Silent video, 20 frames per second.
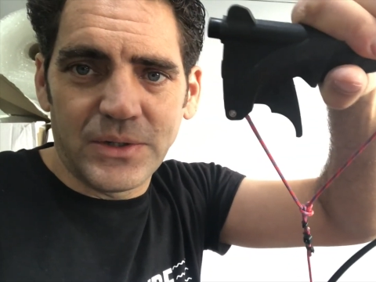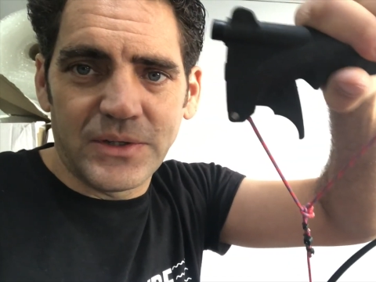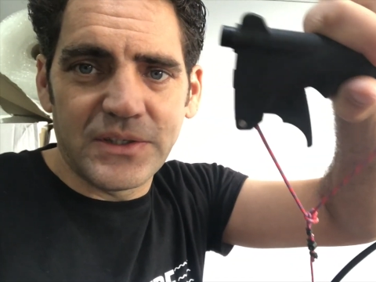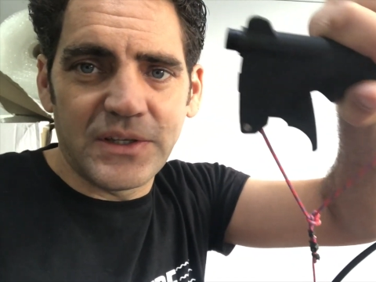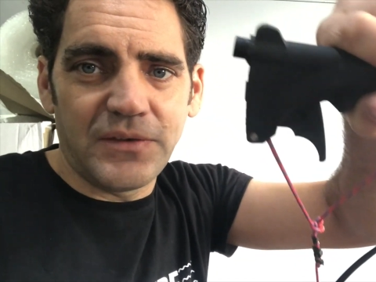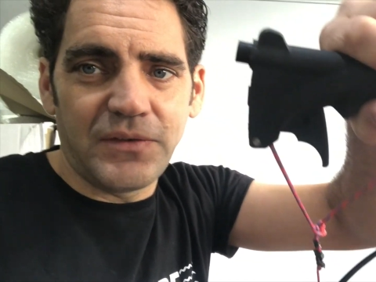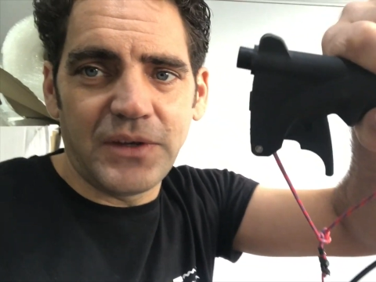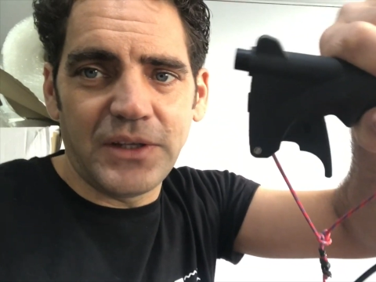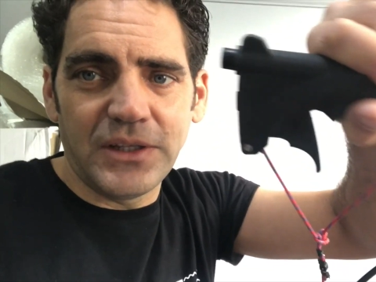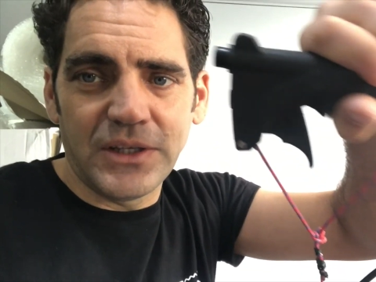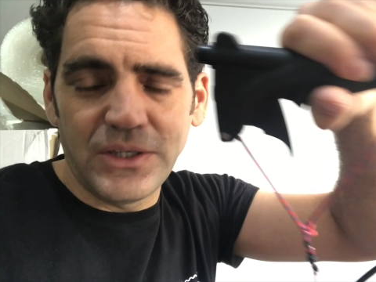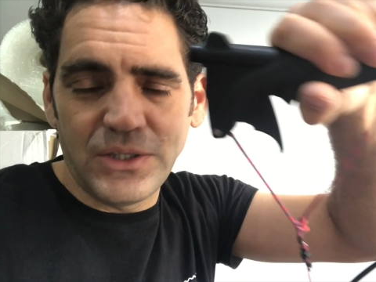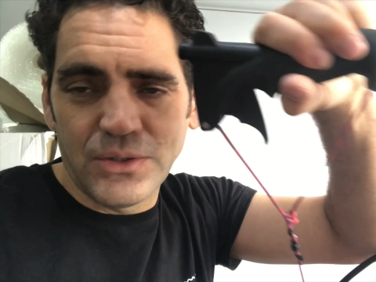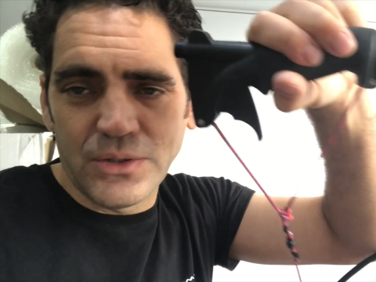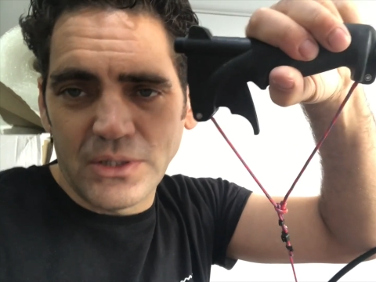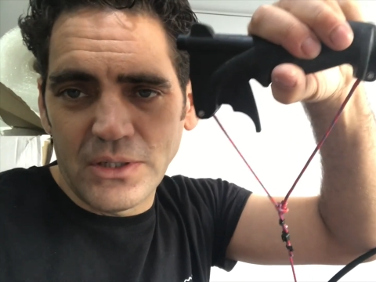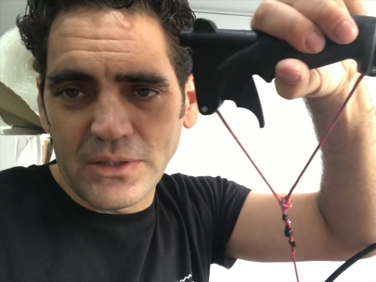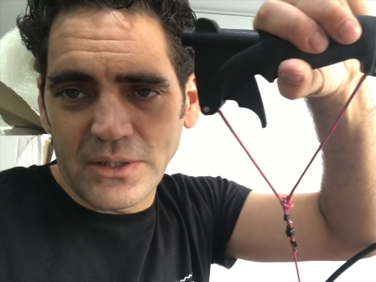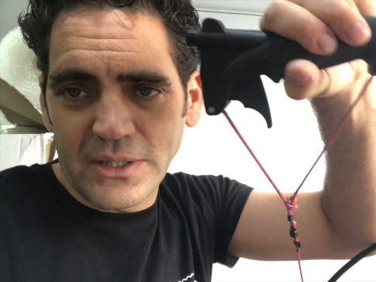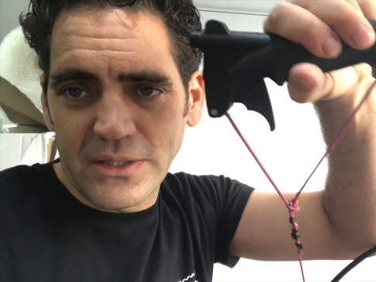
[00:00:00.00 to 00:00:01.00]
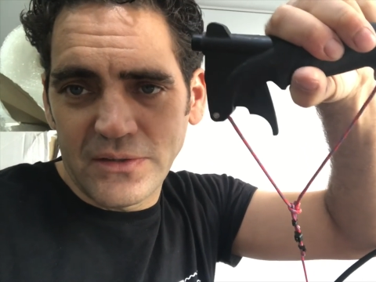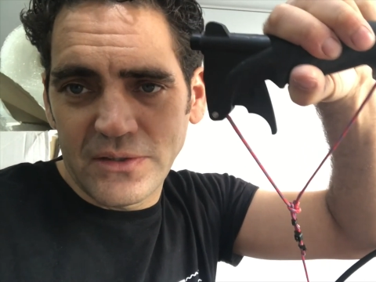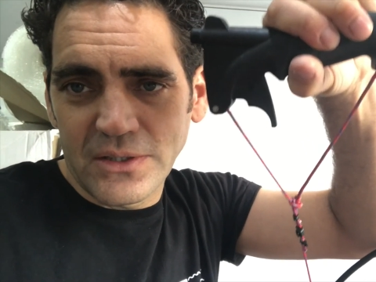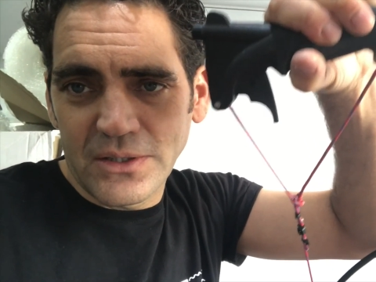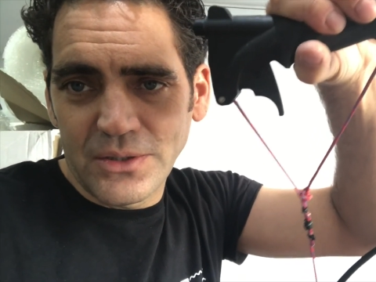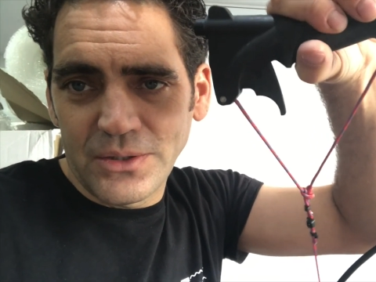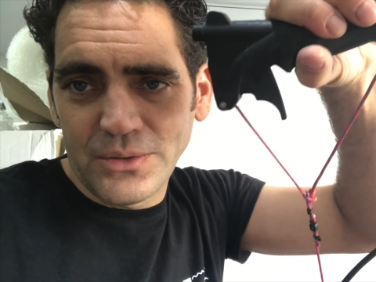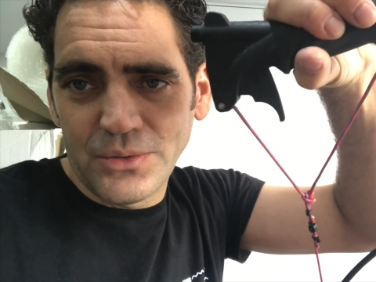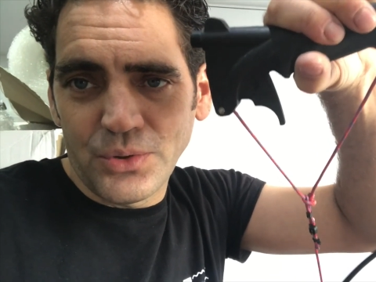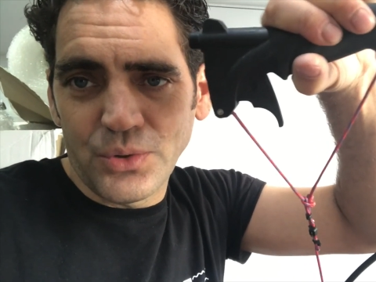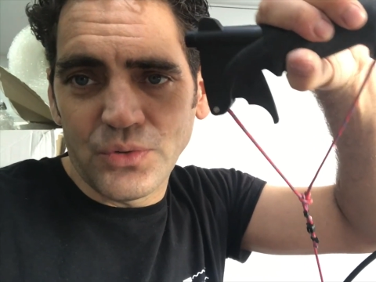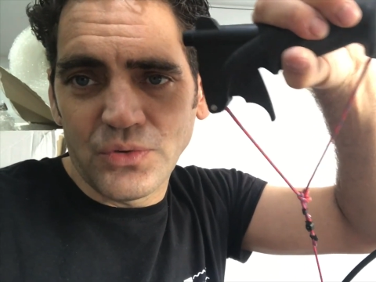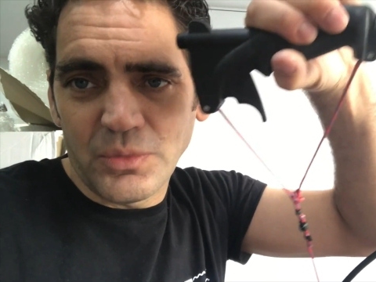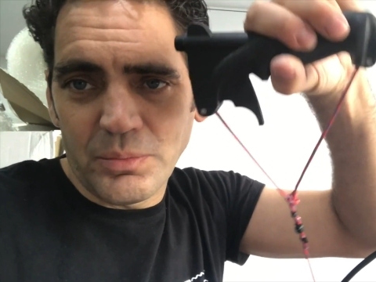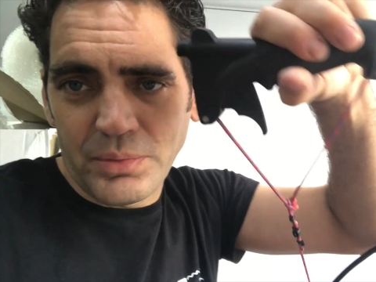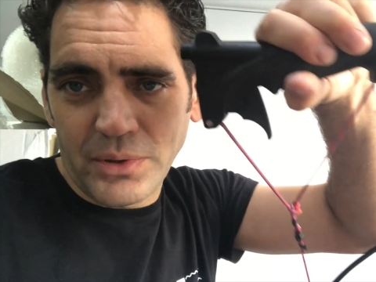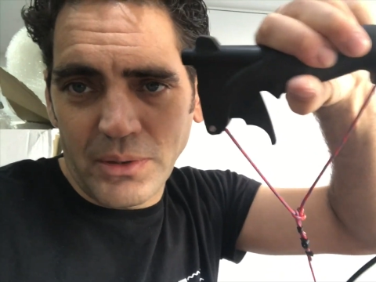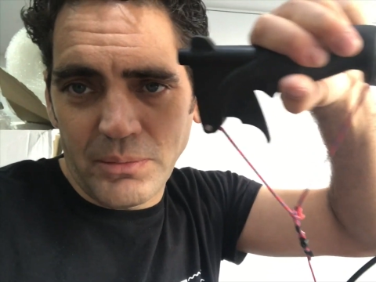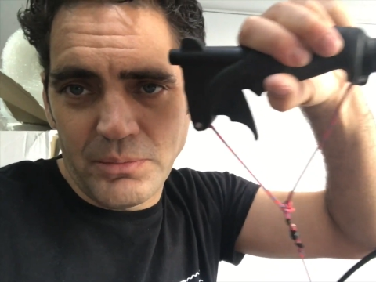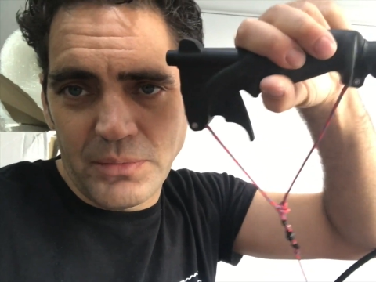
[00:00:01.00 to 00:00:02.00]
because I think that you're looking to cause a
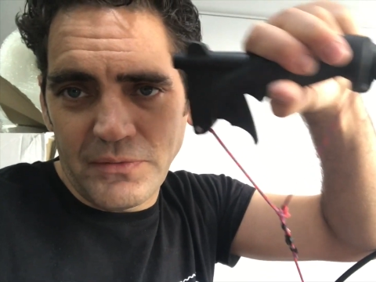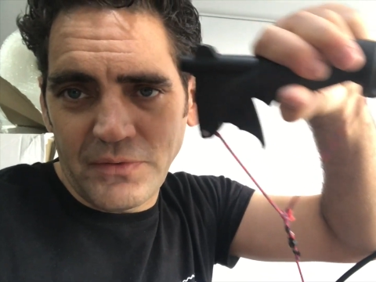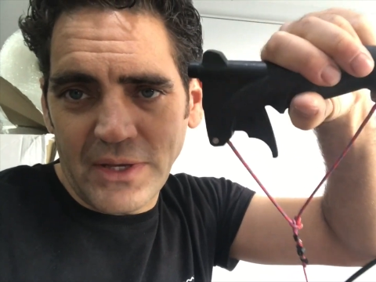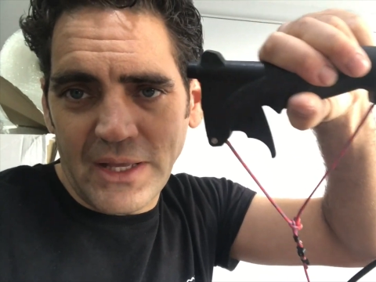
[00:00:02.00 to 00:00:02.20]
problem with